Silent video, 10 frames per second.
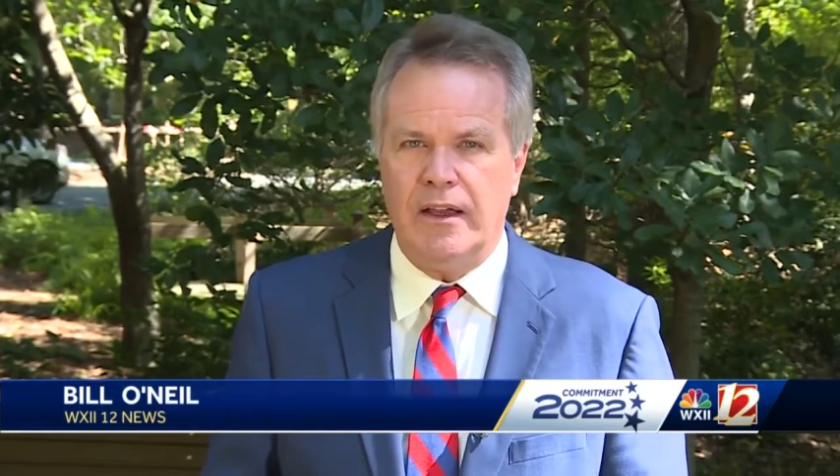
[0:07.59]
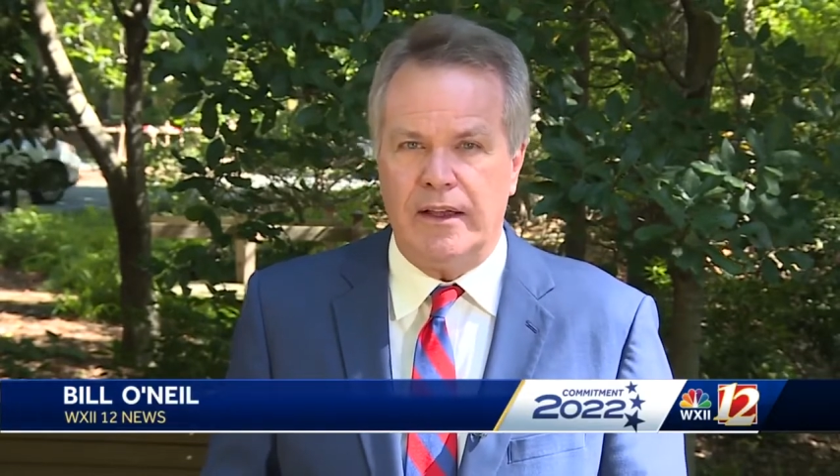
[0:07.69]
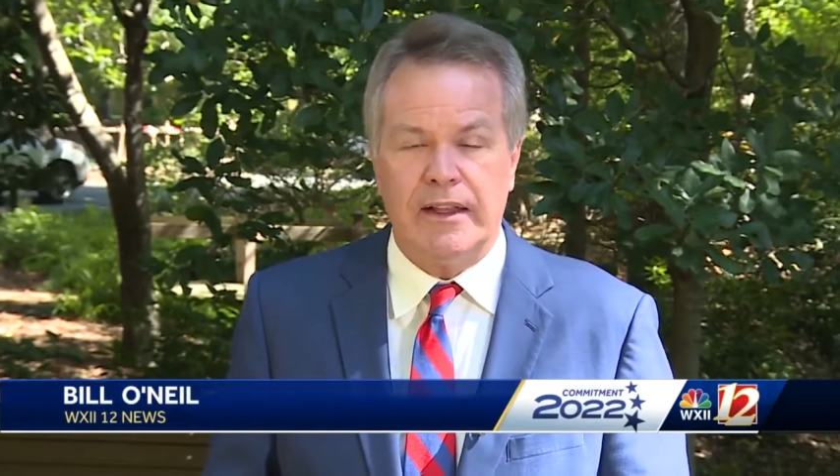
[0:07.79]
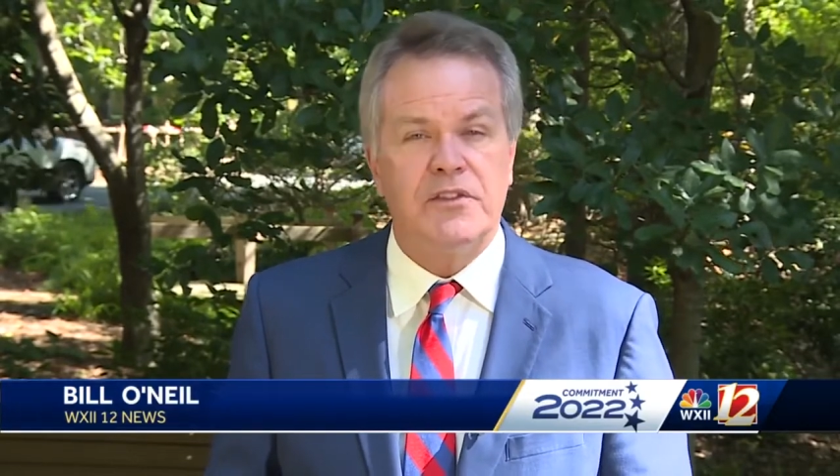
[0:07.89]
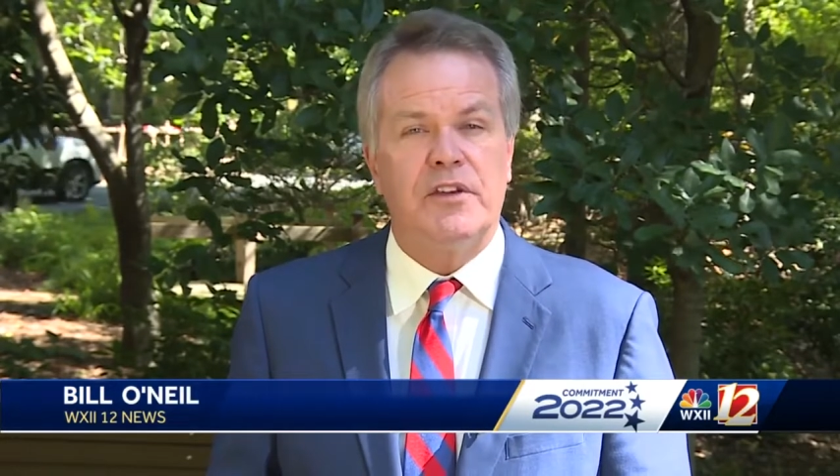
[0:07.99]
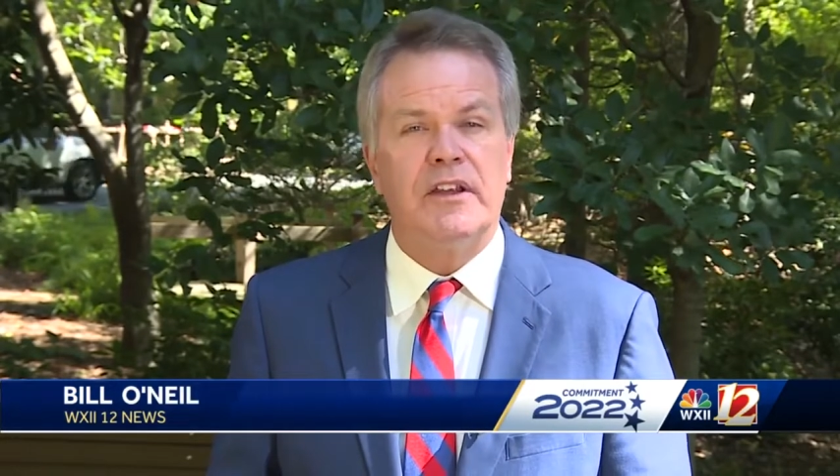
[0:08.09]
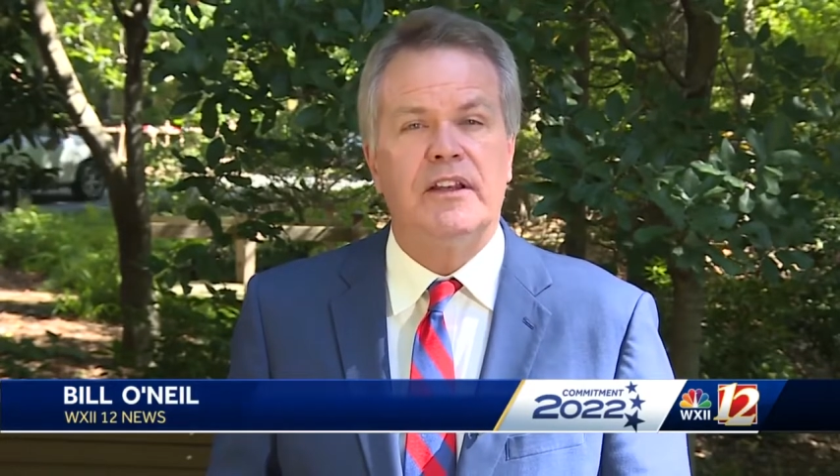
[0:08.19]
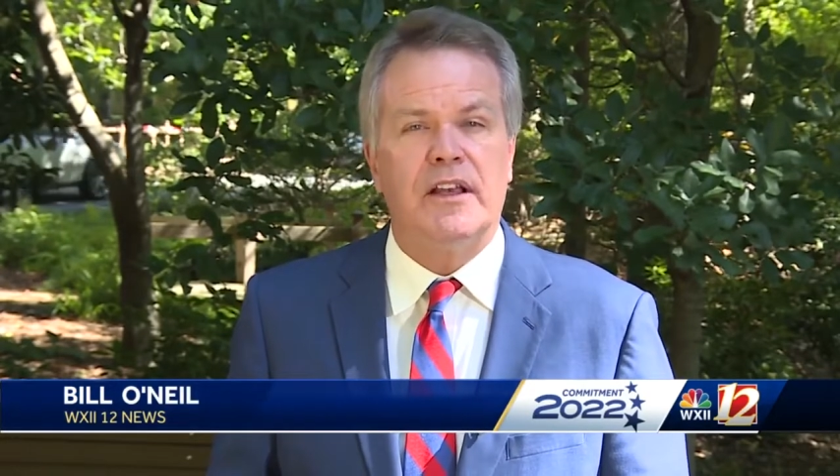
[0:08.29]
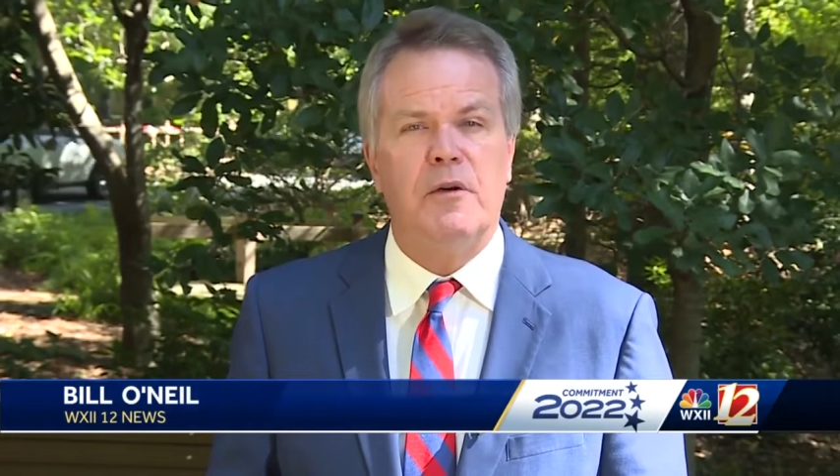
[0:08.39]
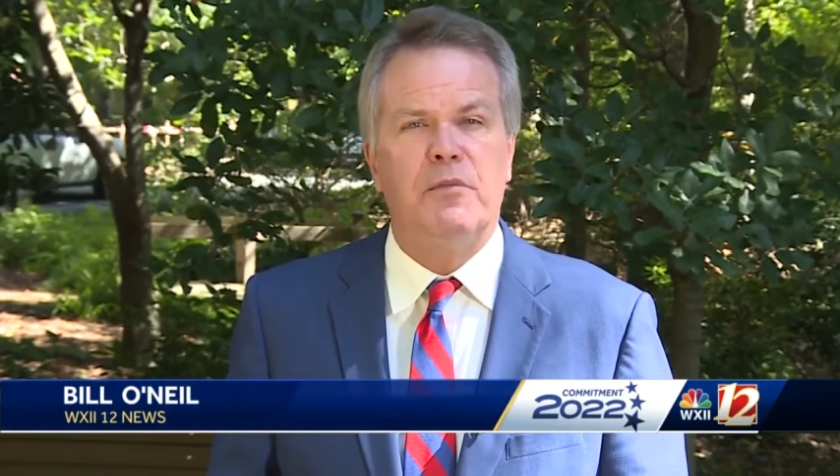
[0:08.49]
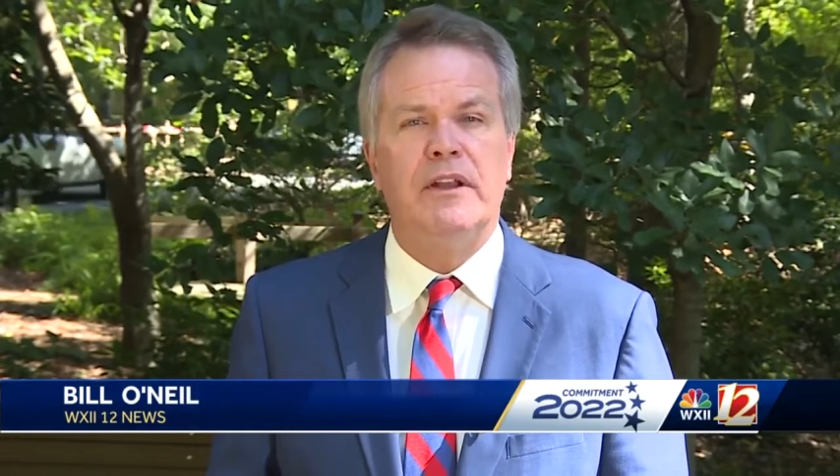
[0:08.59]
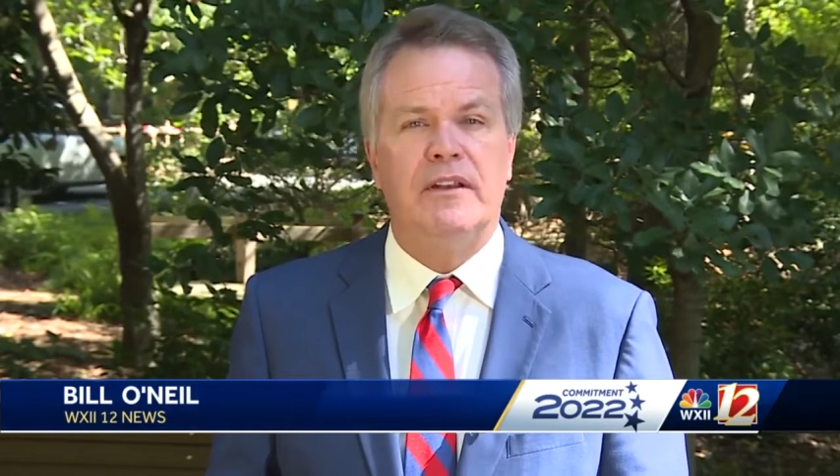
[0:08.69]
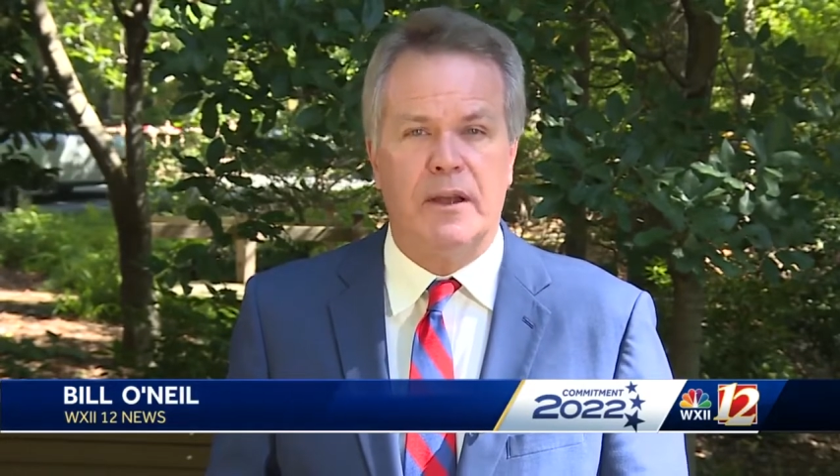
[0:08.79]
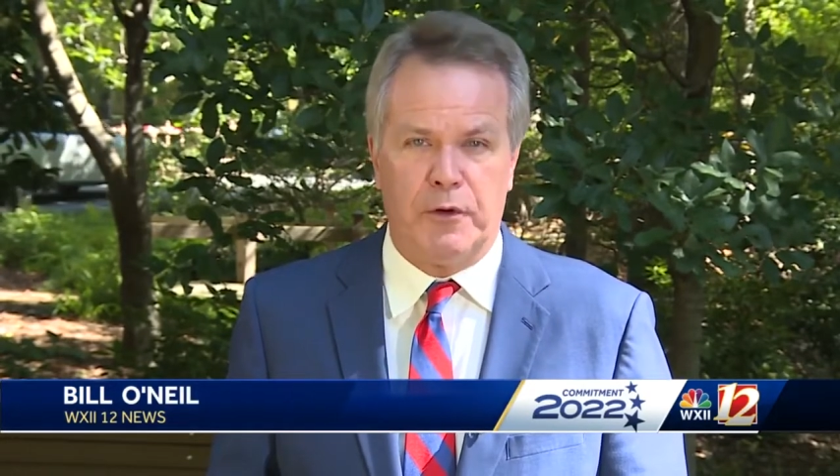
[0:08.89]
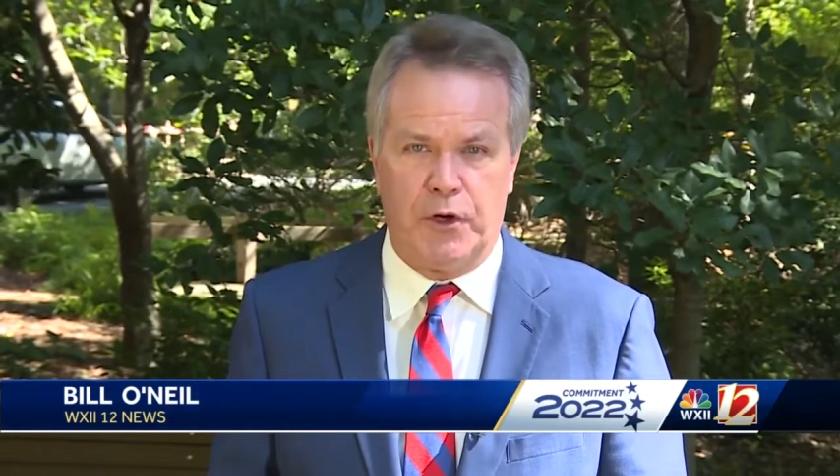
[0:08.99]
against the
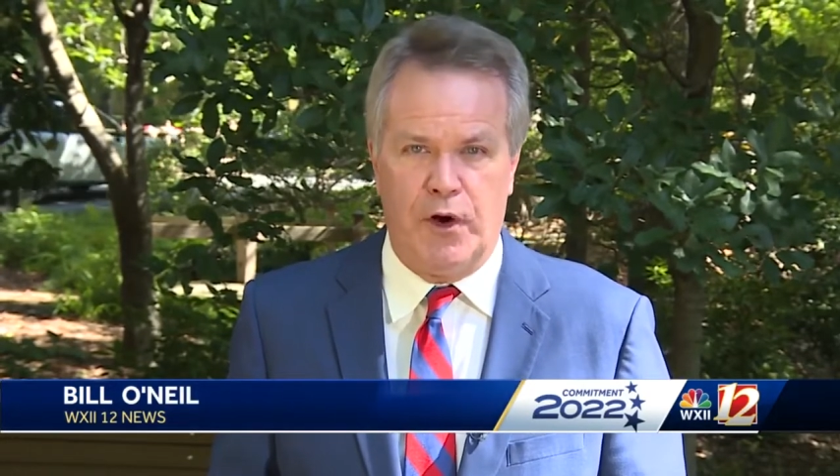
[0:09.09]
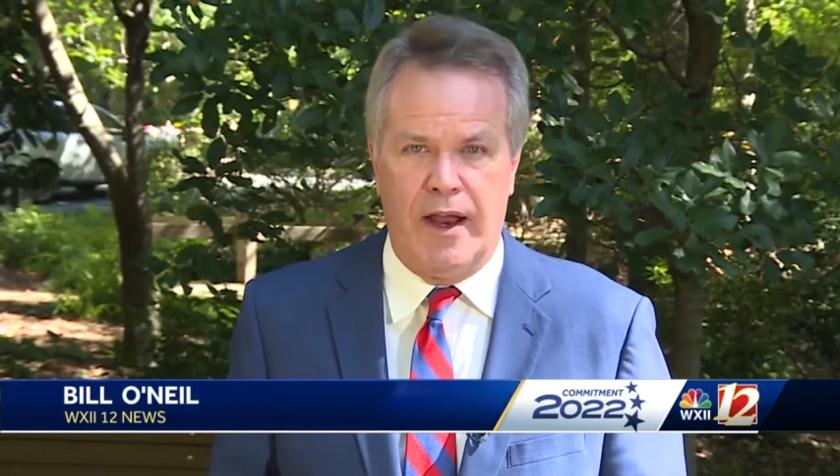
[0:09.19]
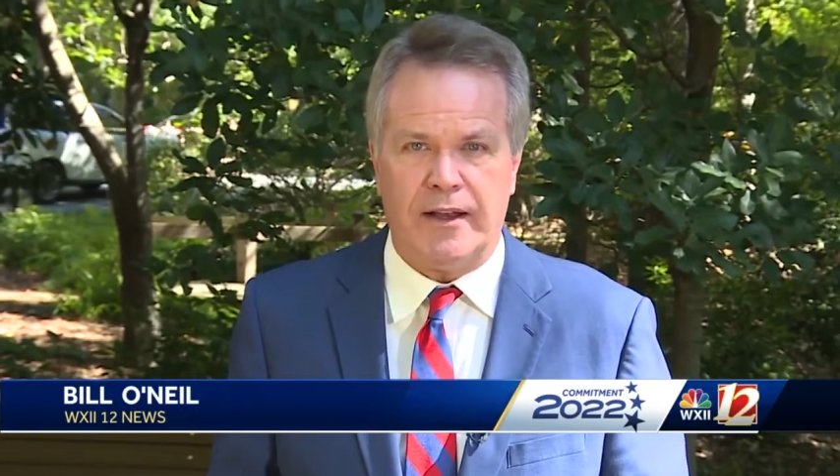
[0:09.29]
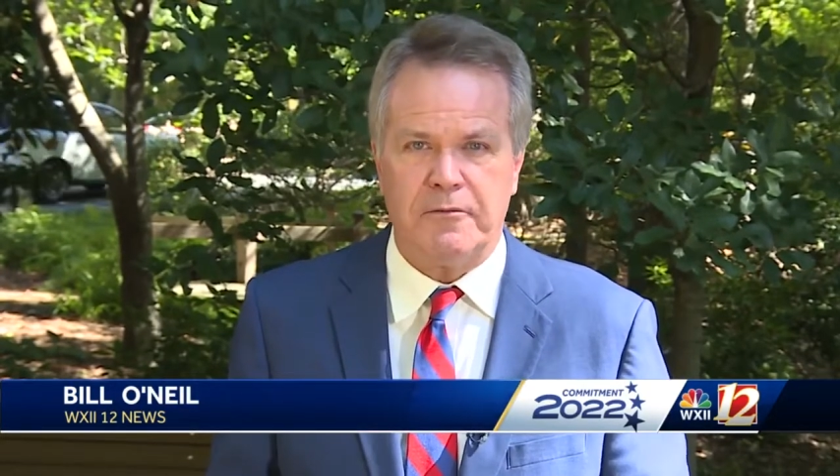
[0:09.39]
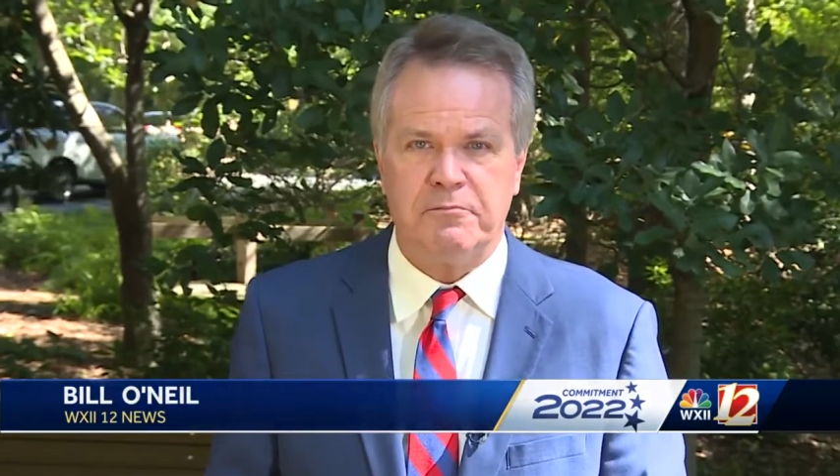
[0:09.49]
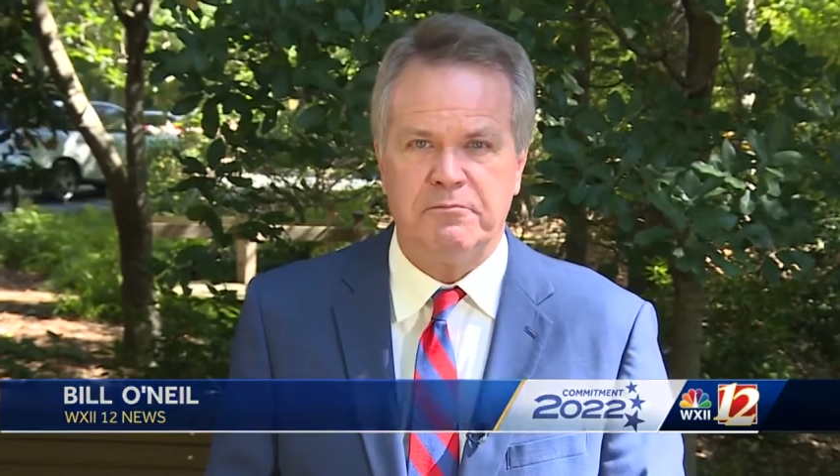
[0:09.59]
incumbent Democrat.